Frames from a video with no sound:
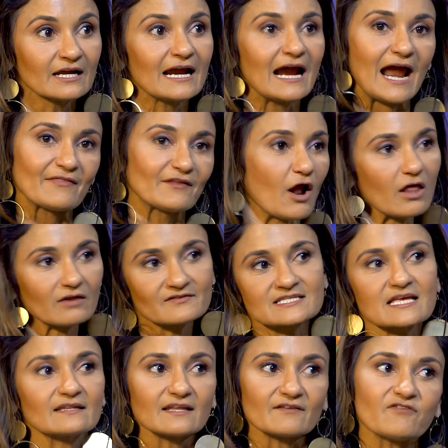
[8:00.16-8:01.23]
and then all of a
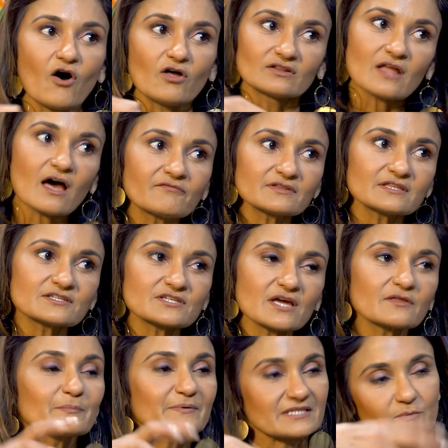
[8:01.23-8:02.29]
sudden they fall in love with each
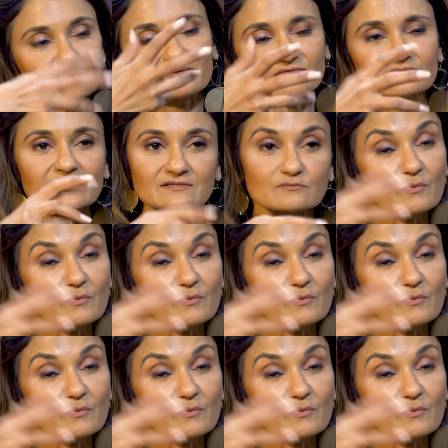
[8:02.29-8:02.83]
other, but they wouldn't necessarily.